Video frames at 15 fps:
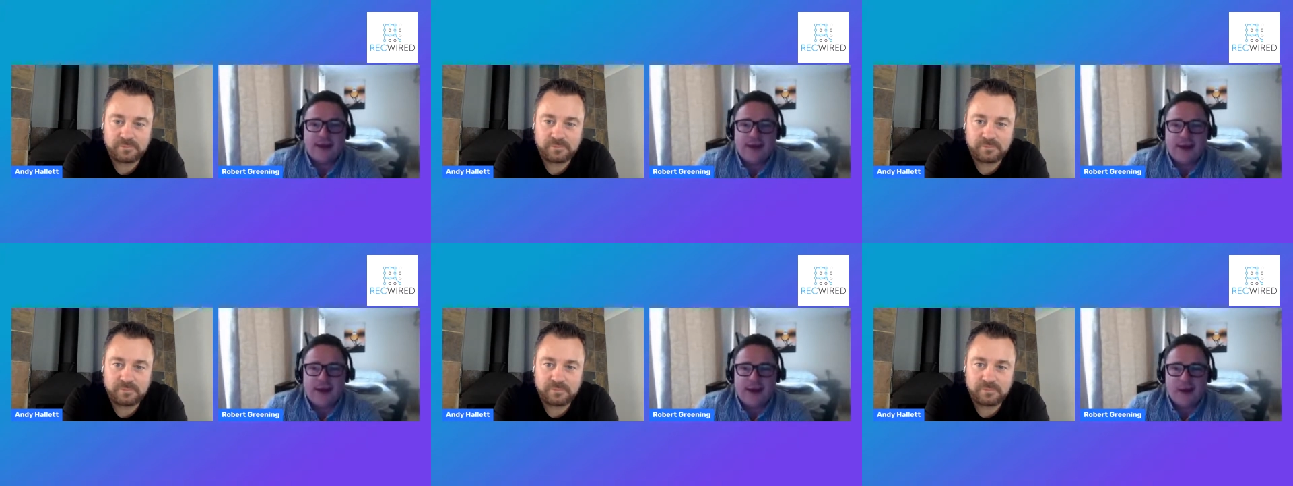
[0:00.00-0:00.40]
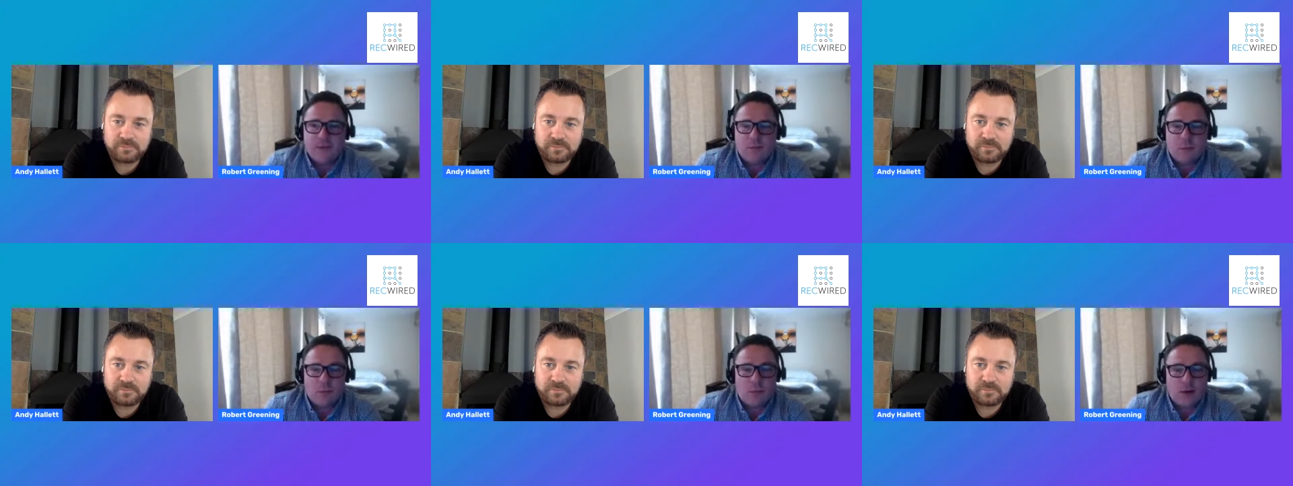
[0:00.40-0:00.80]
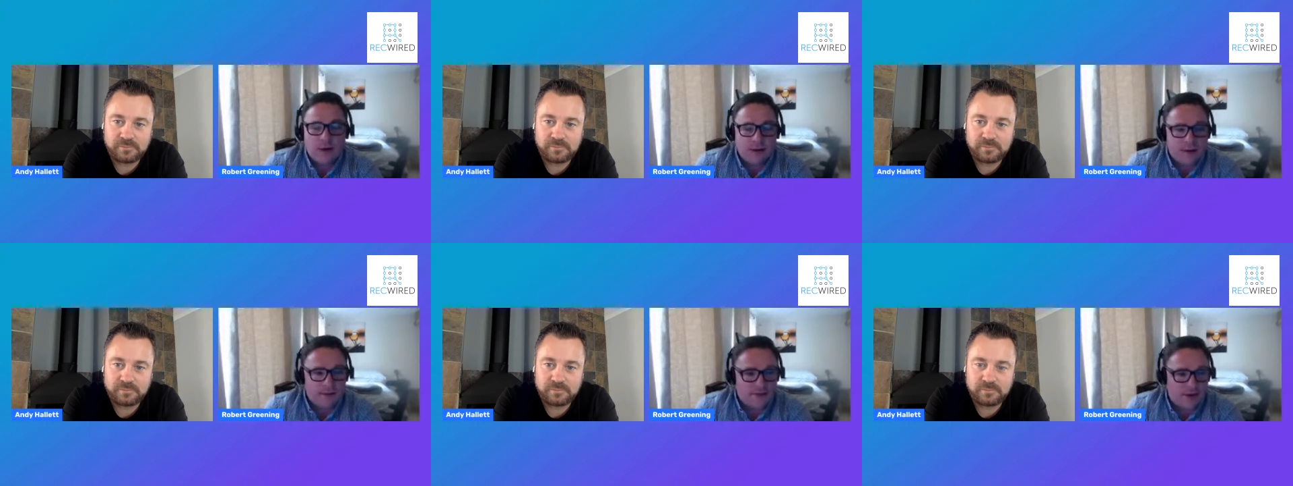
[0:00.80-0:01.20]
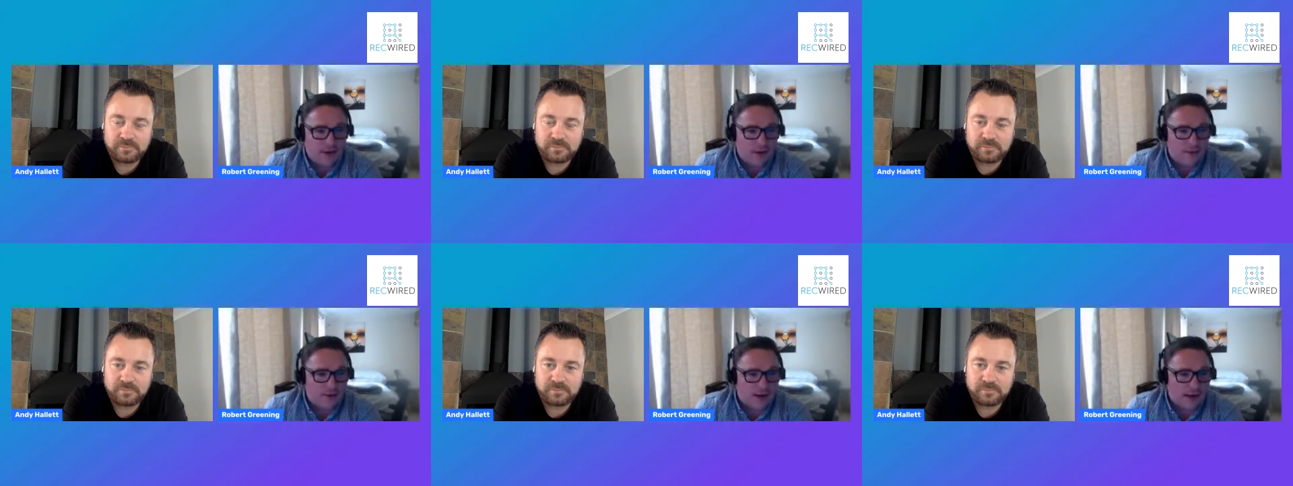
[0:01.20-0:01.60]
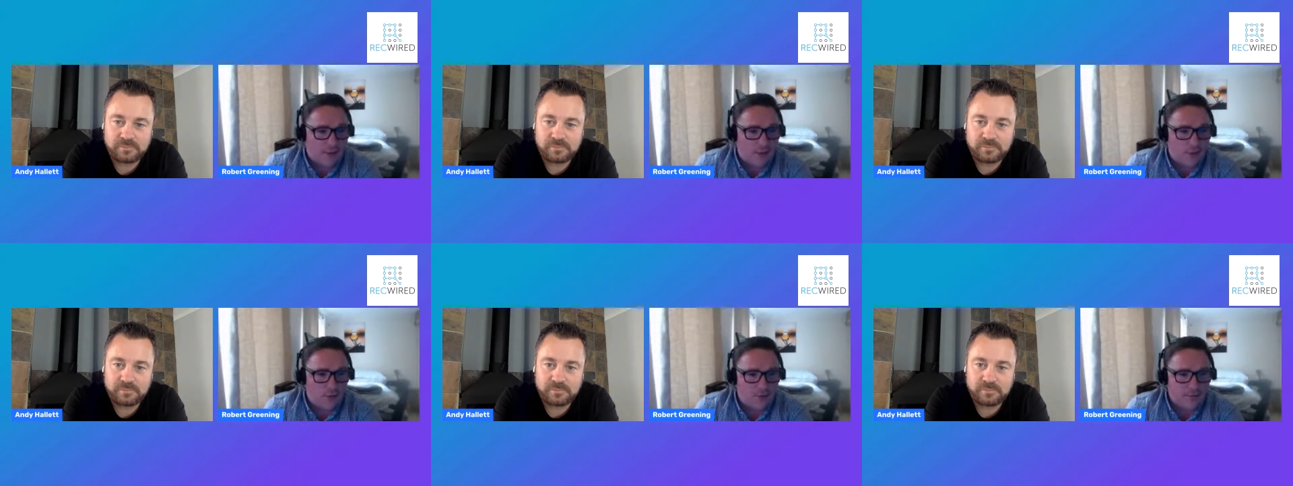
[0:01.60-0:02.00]
Speaker 1: Um, one, I used to use
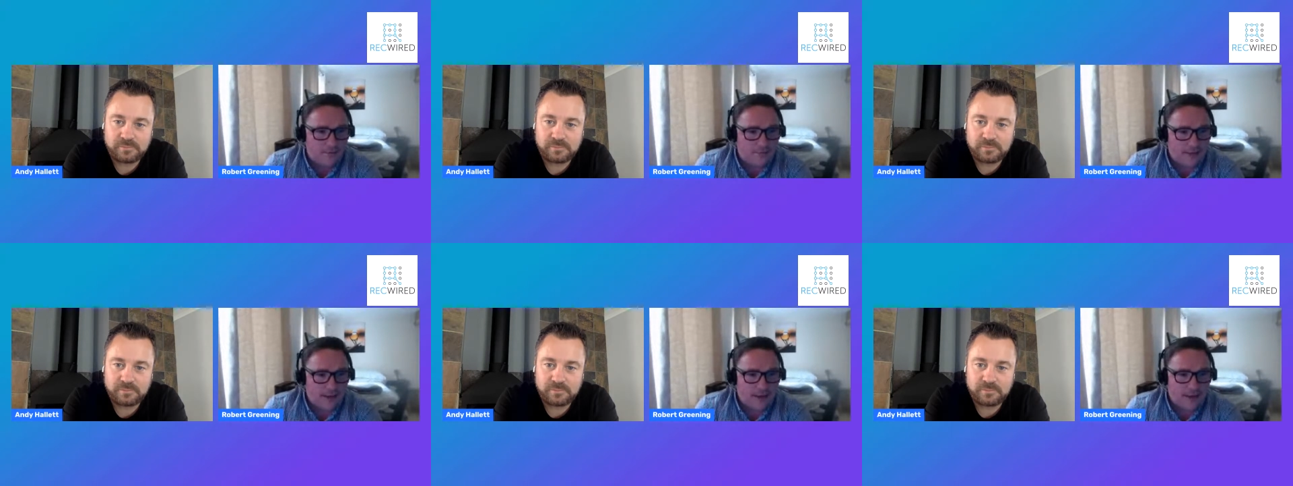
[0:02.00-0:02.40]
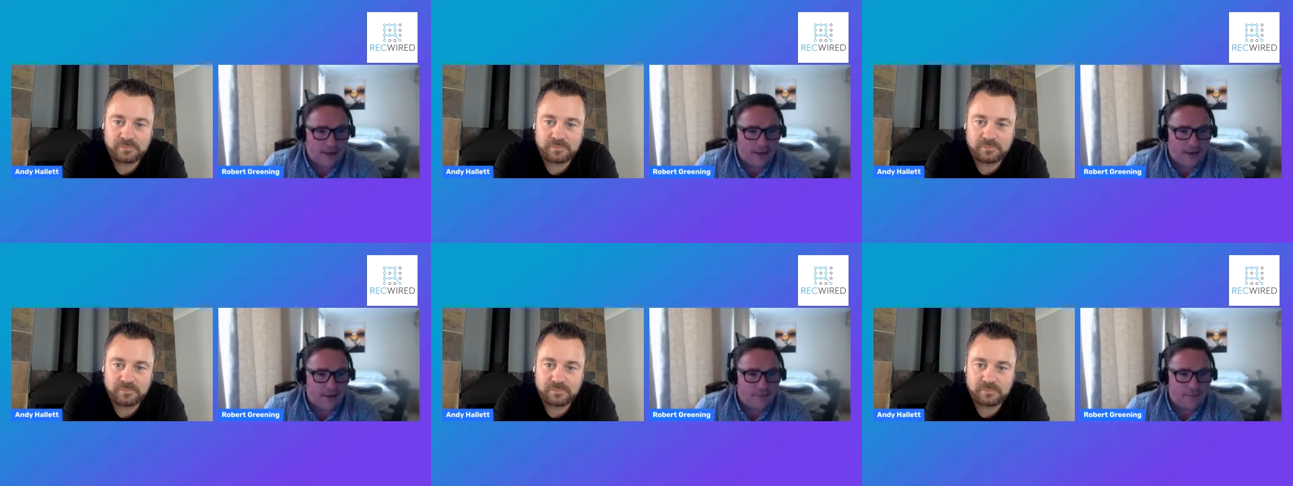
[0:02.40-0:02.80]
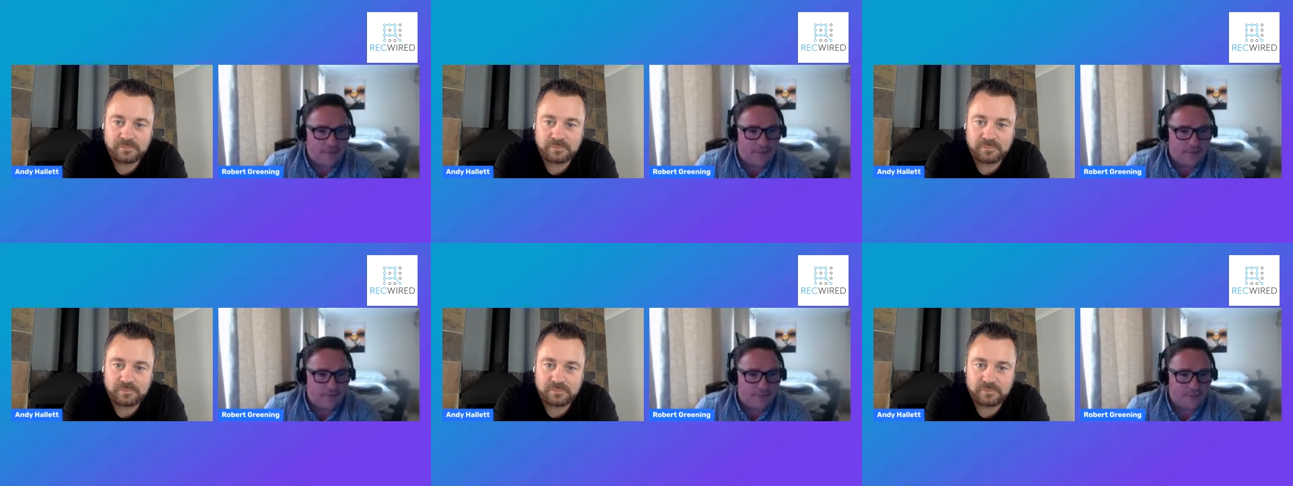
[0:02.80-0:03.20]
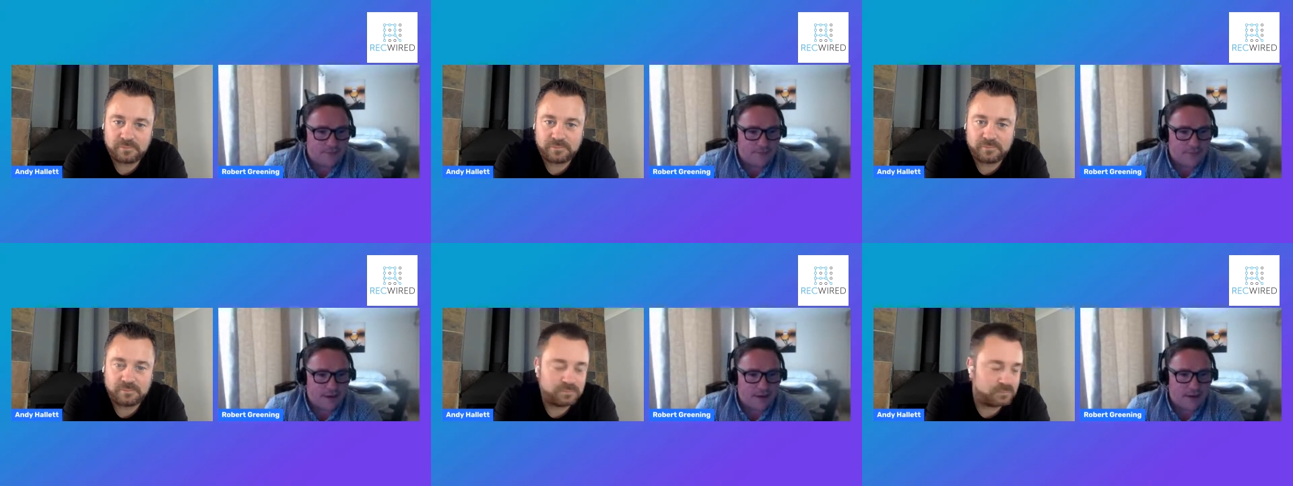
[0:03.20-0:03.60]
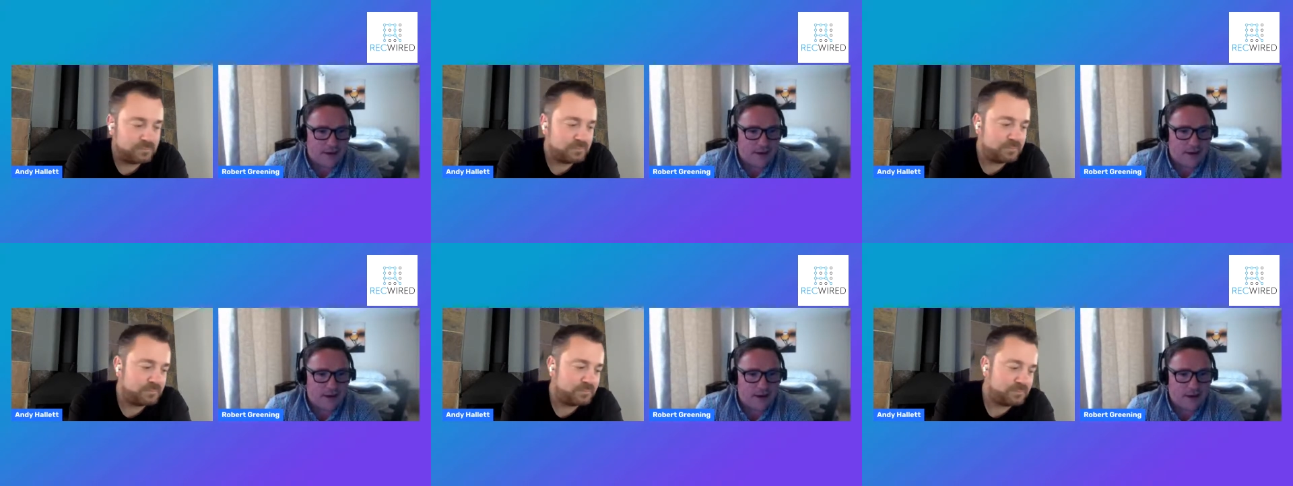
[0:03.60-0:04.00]
CloudCall in,
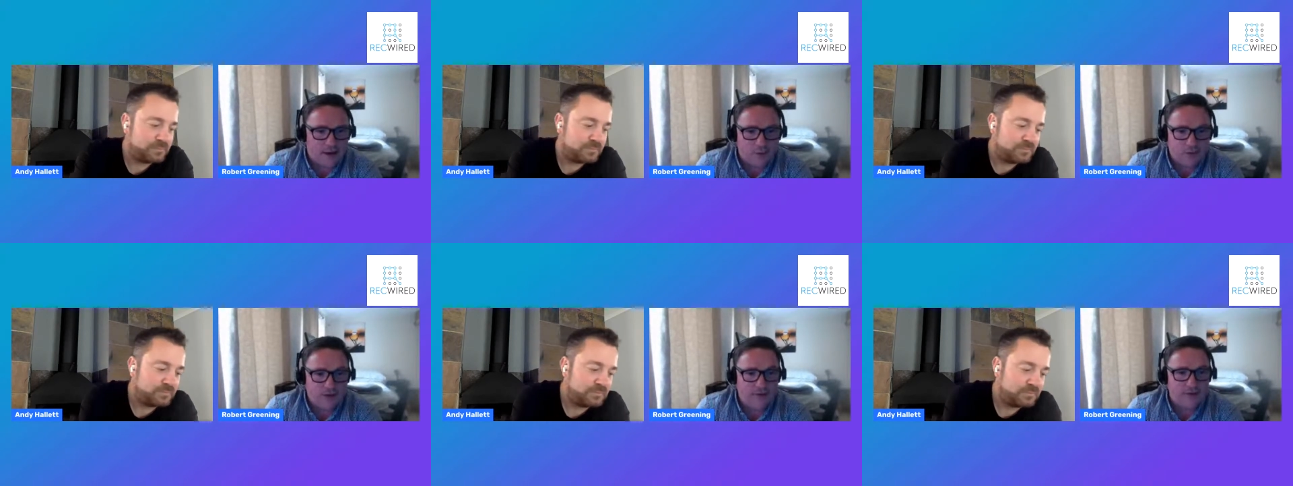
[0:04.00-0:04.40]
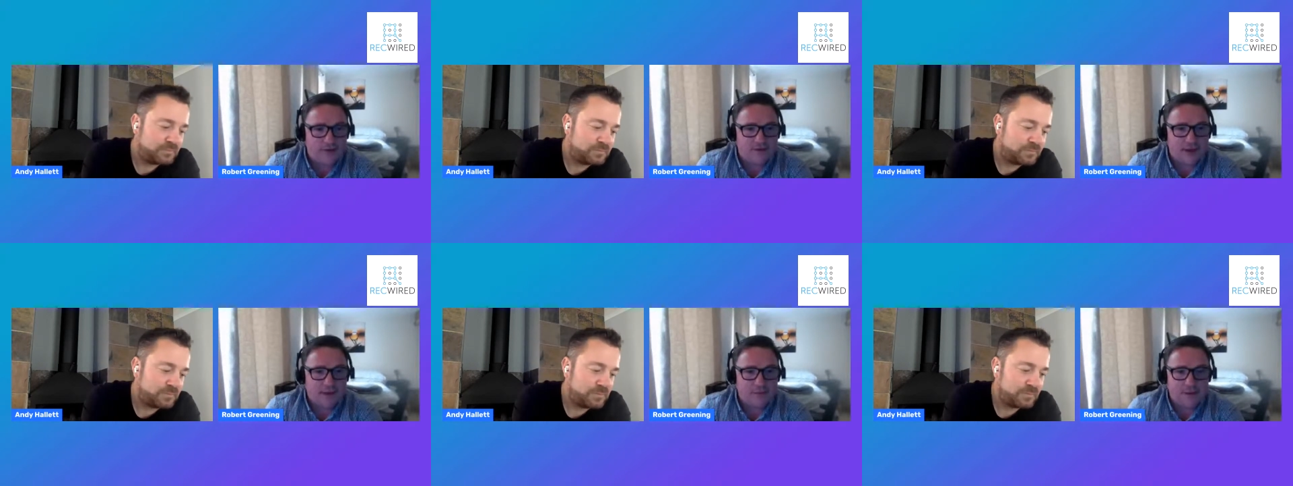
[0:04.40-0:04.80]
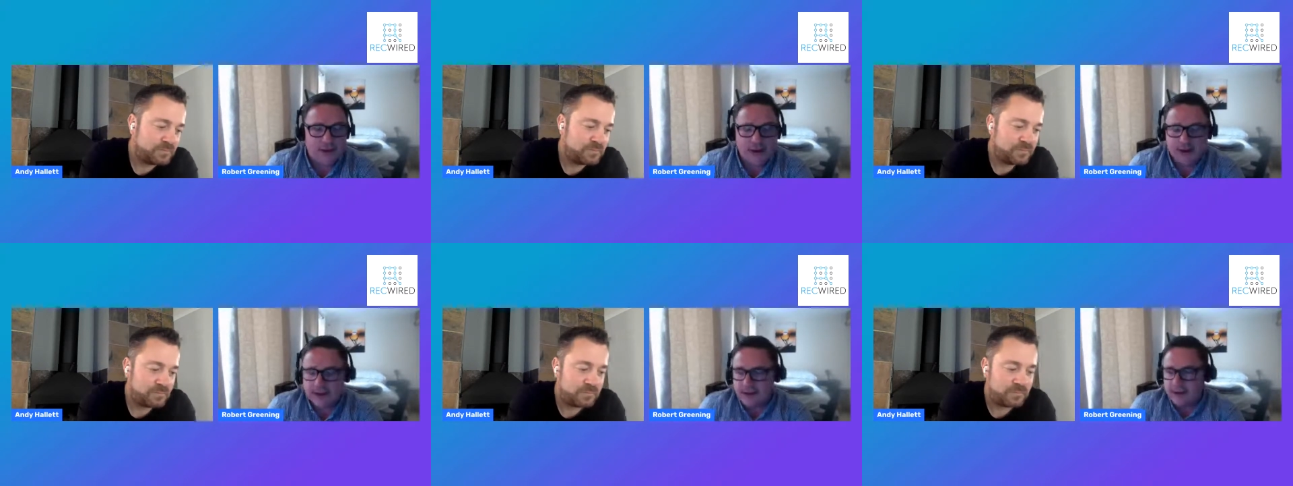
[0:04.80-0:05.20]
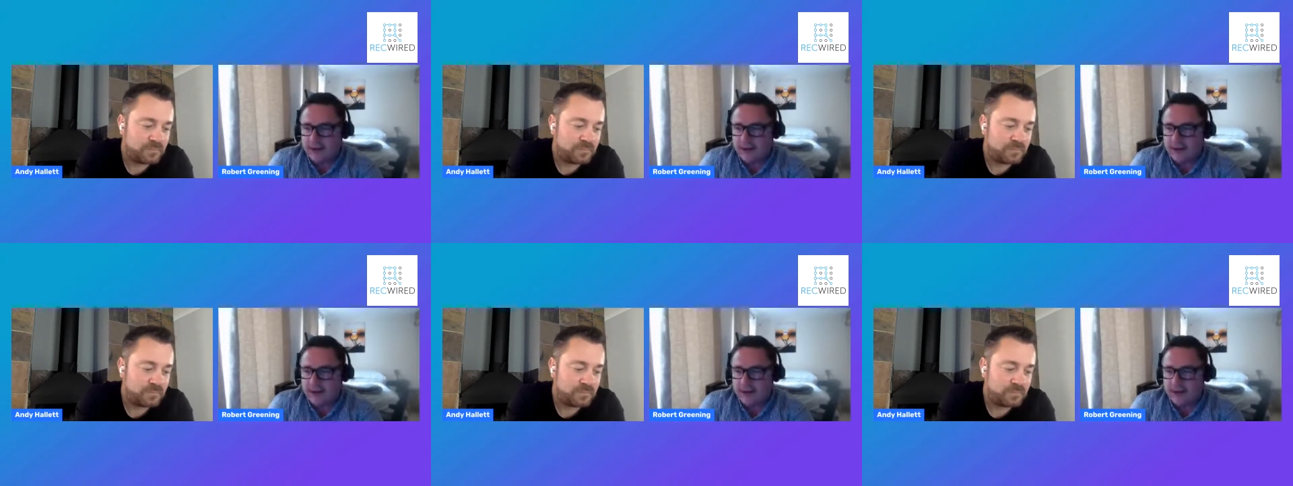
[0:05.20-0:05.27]
in, in a previous company.